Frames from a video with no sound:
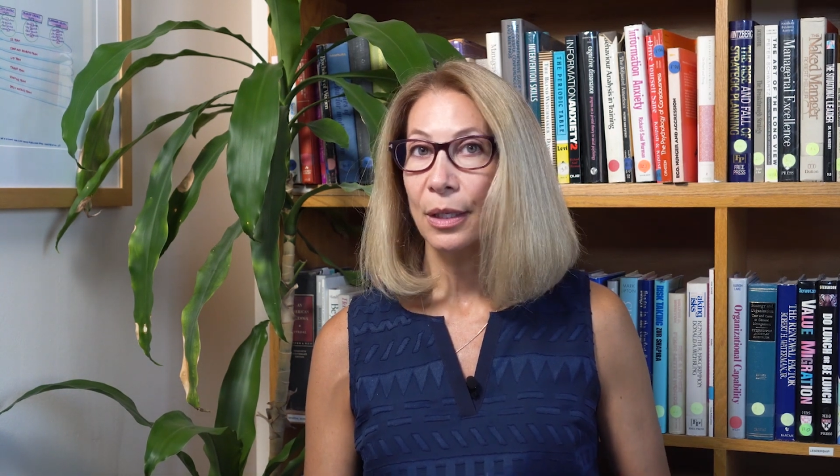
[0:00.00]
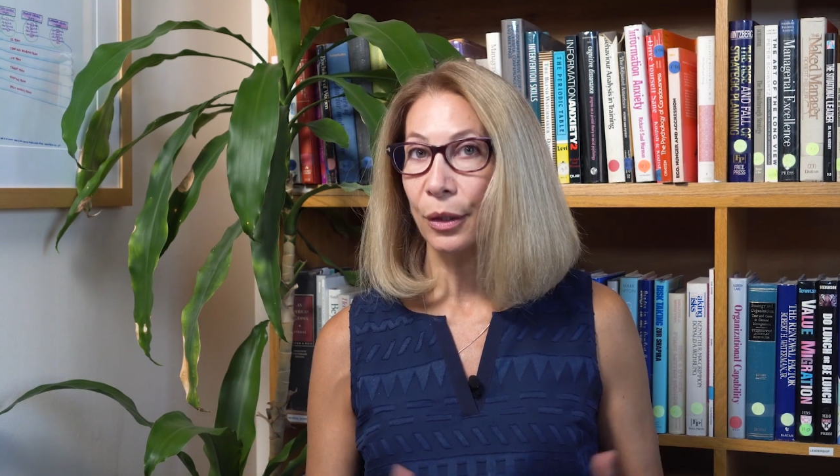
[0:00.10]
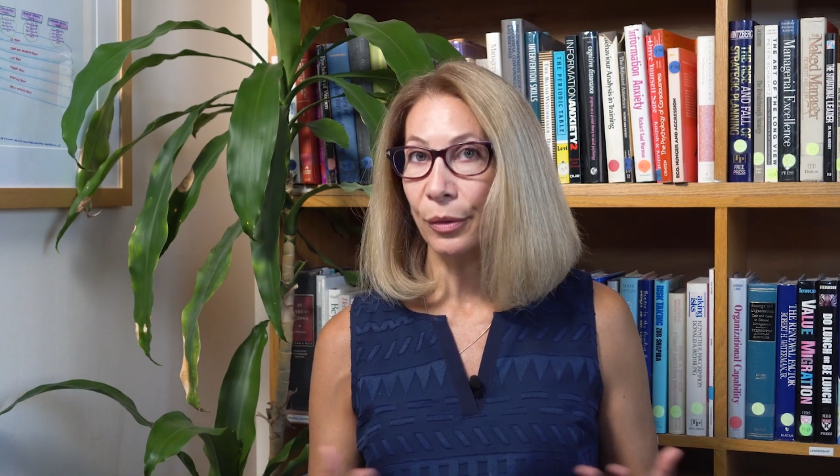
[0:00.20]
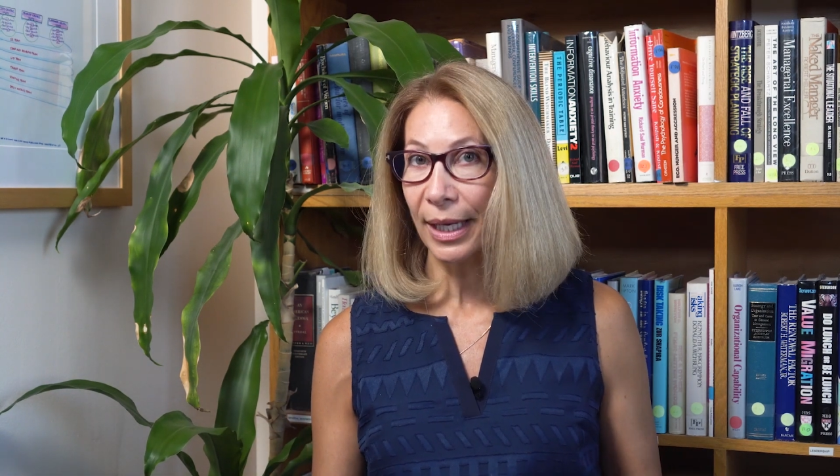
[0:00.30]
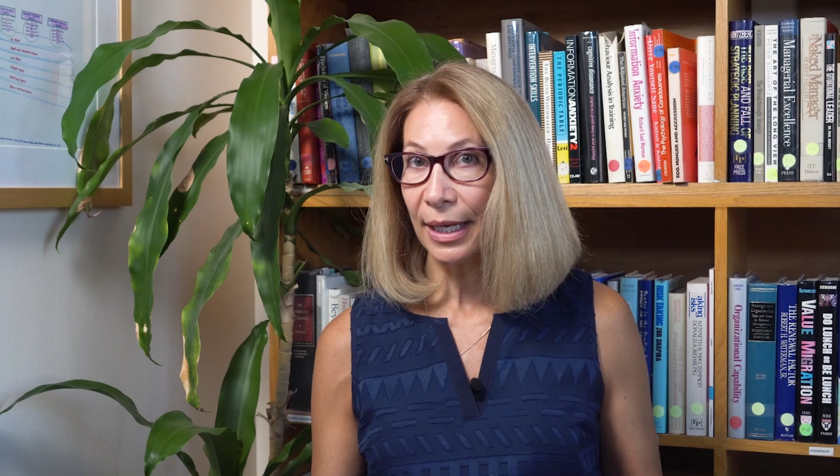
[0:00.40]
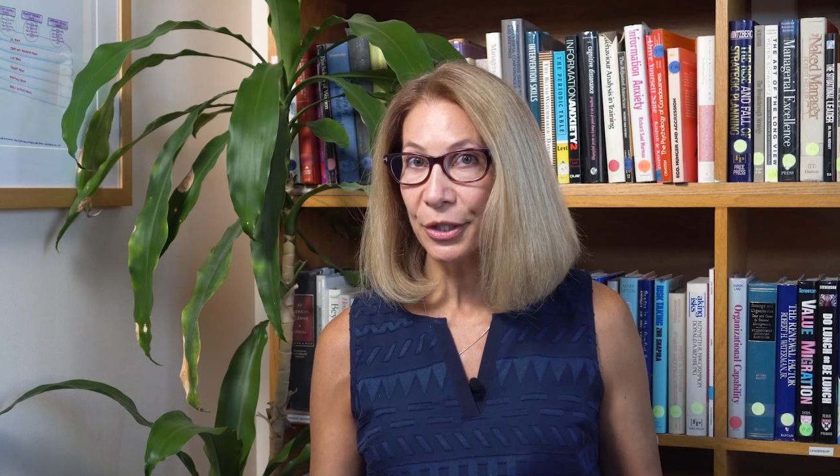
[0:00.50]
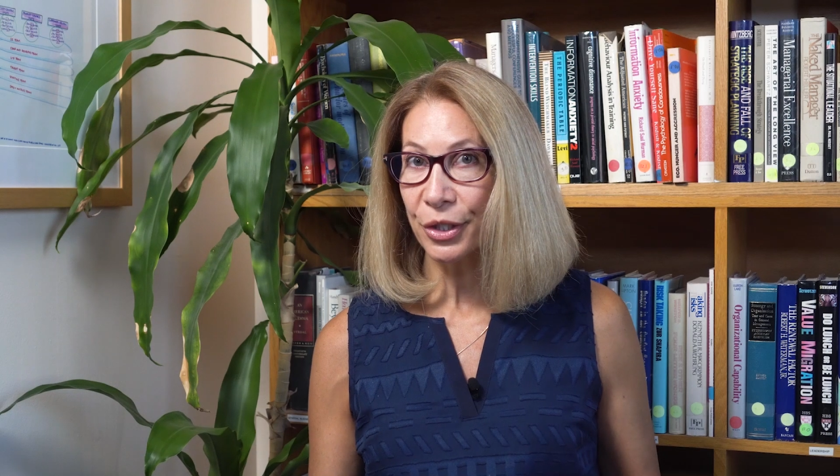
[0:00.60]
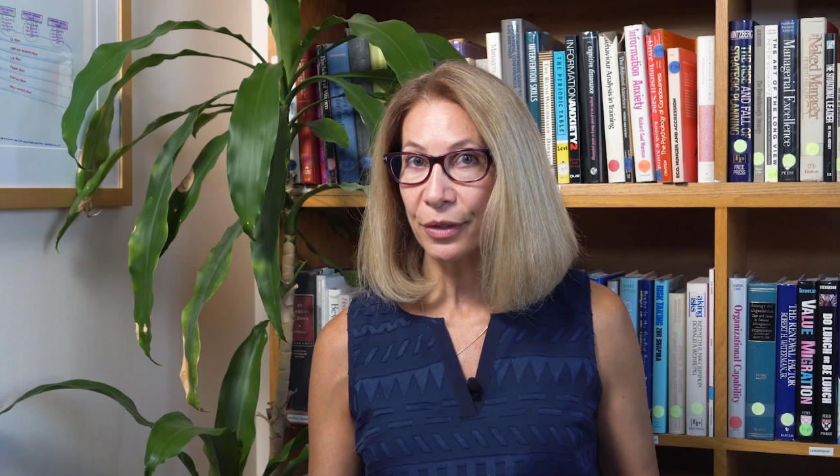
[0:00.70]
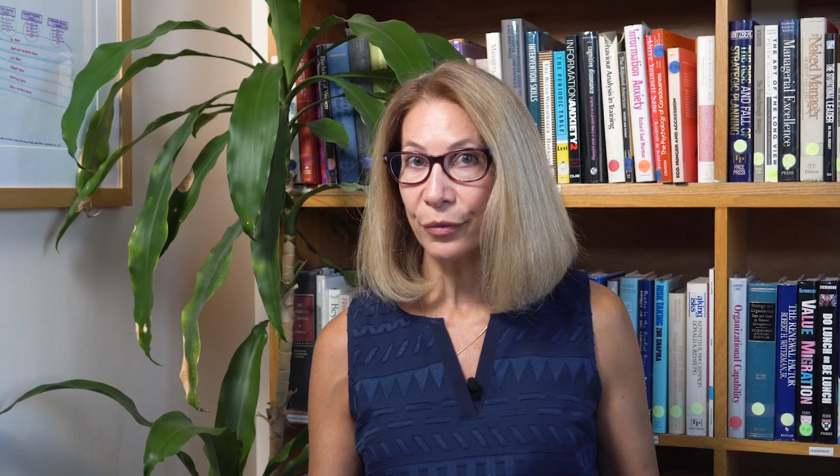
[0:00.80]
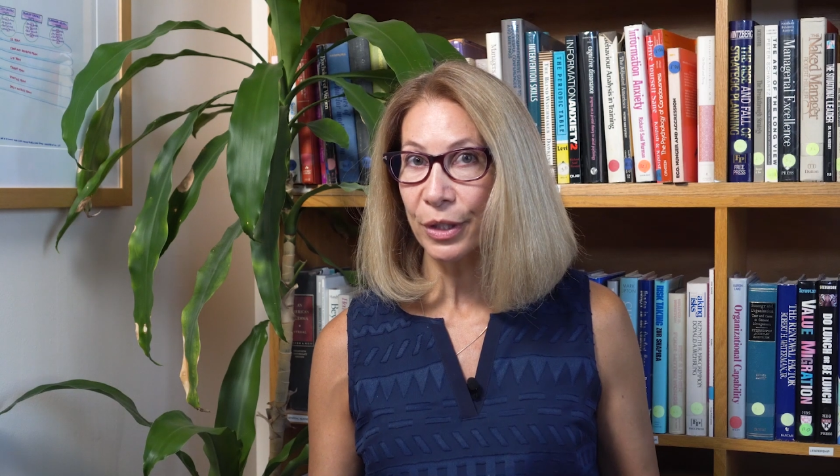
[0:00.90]

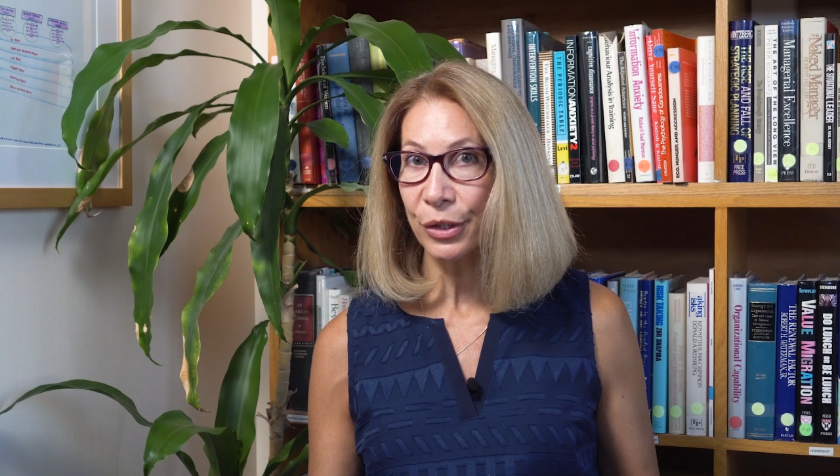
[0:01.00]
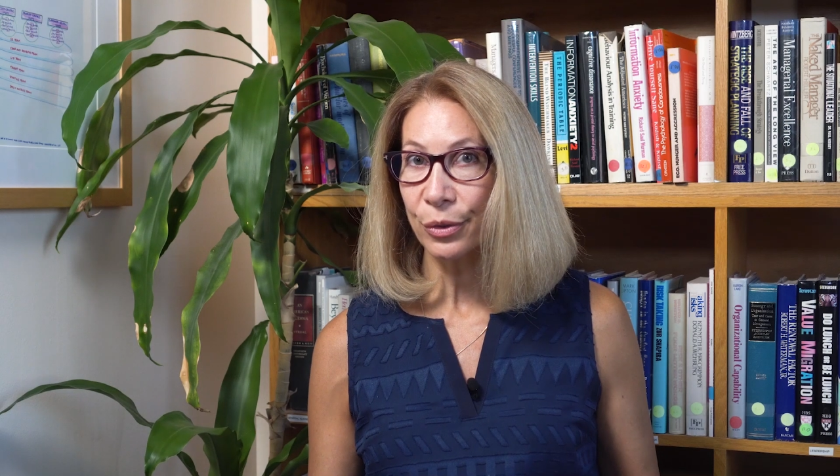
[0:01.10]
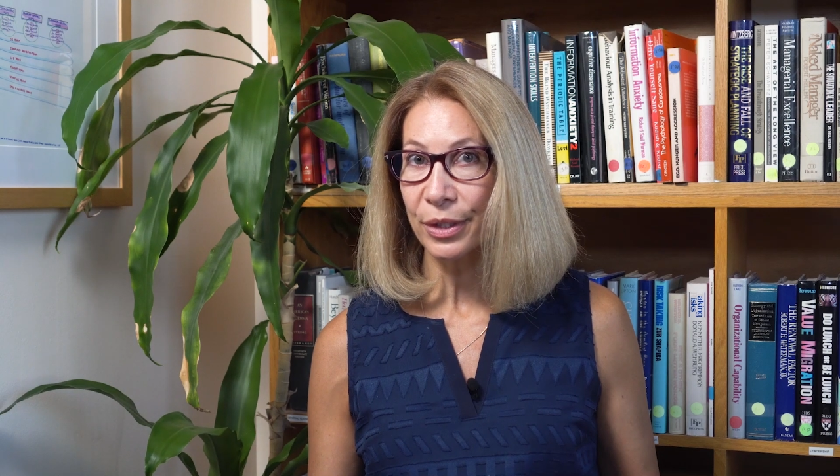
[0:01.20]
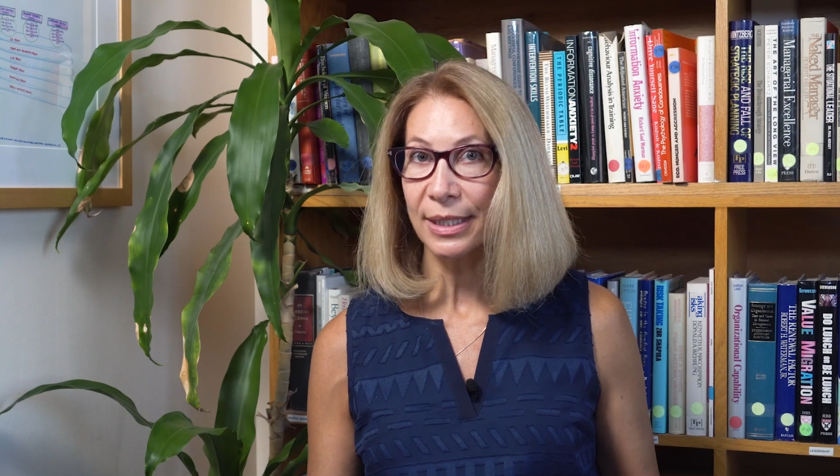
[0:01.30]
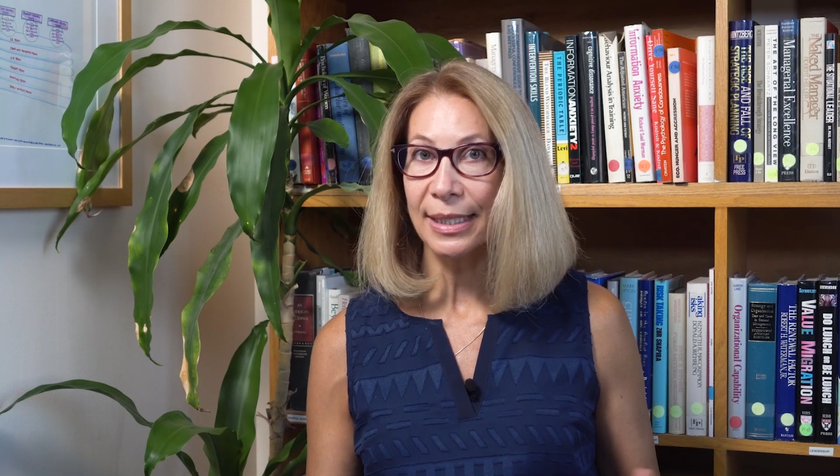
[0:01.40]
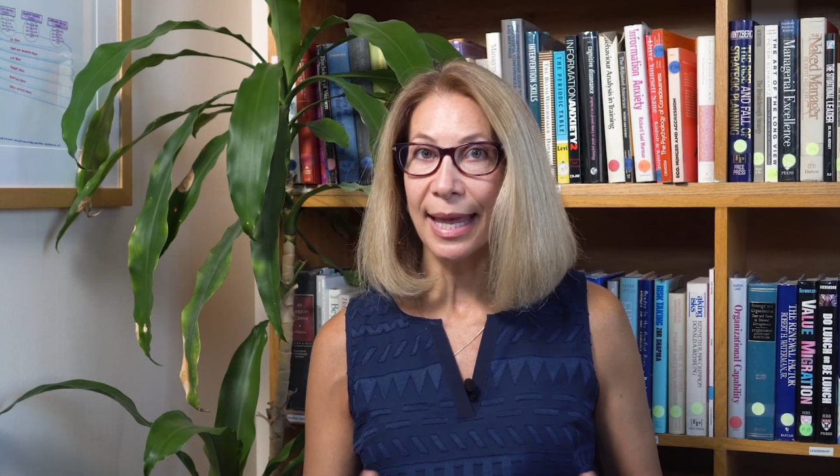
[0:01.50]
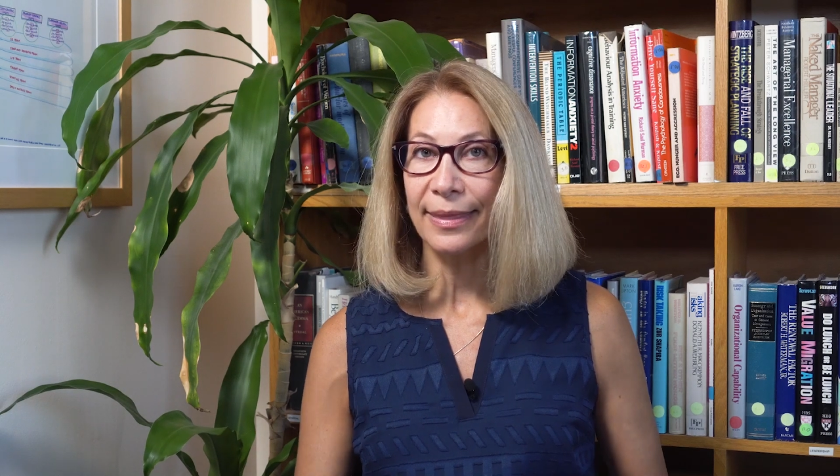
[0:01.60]
location of resources,